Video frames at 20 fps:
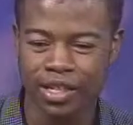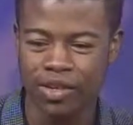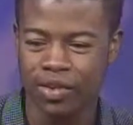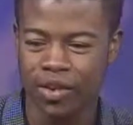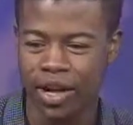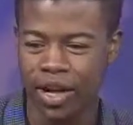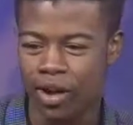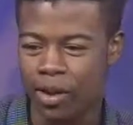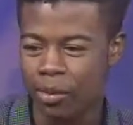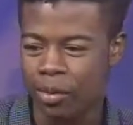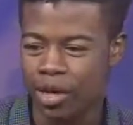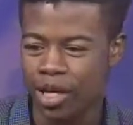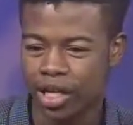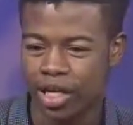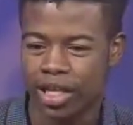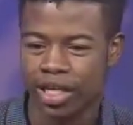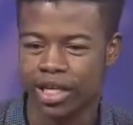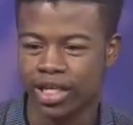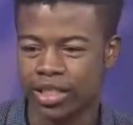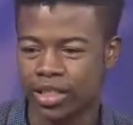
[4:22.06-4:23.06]
you know, homework
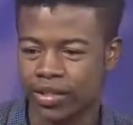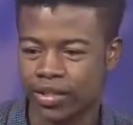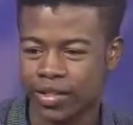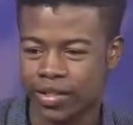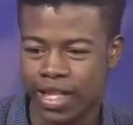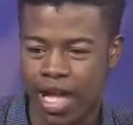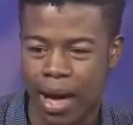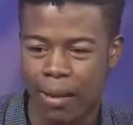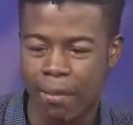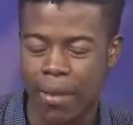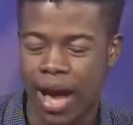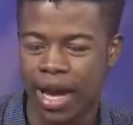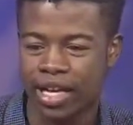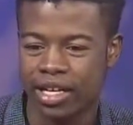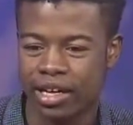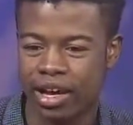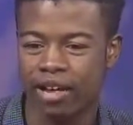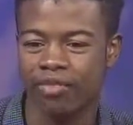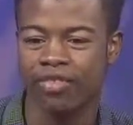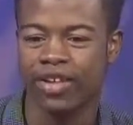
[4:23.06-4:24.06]
needs that might
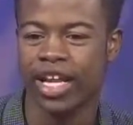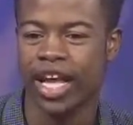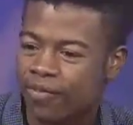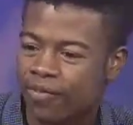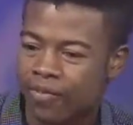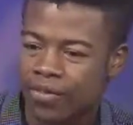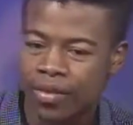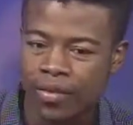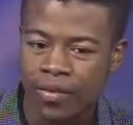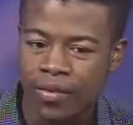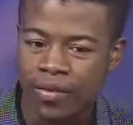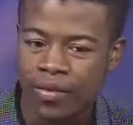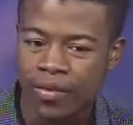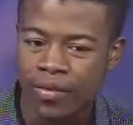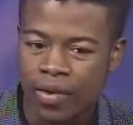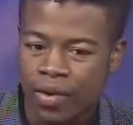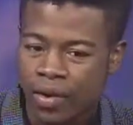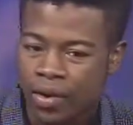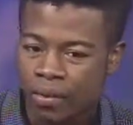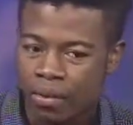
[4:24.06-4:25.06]
not really have
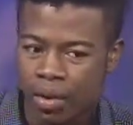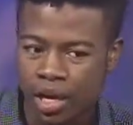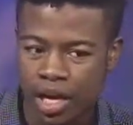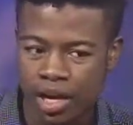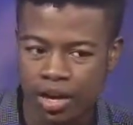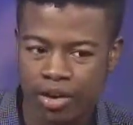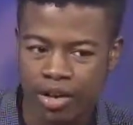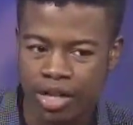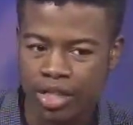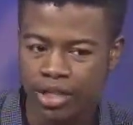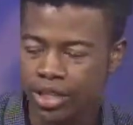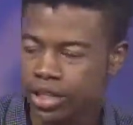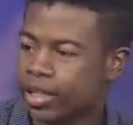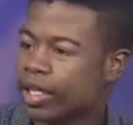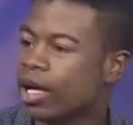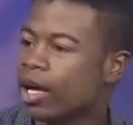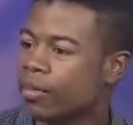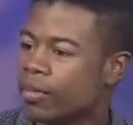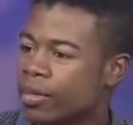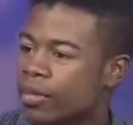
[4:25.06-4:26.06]
parents
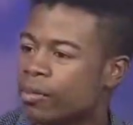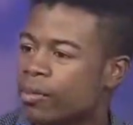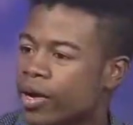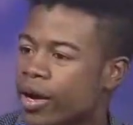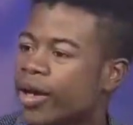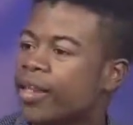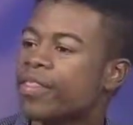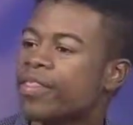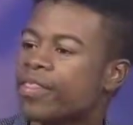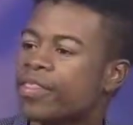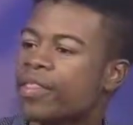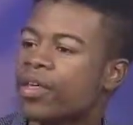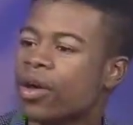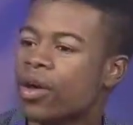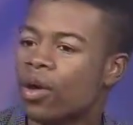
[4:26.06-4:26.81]
to help them with,